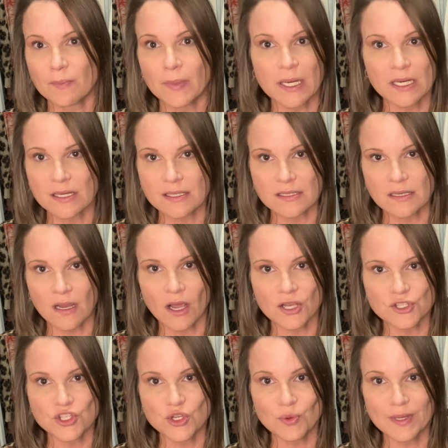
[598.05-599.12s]
but it doesn't
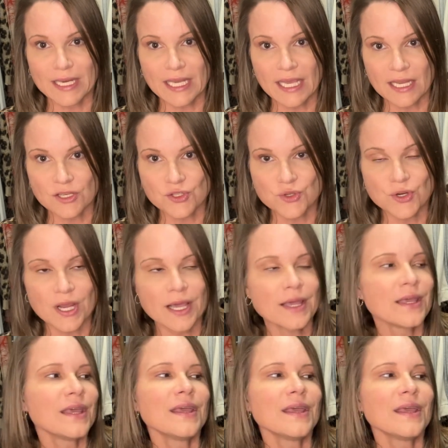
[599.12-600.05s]
cost you any extra.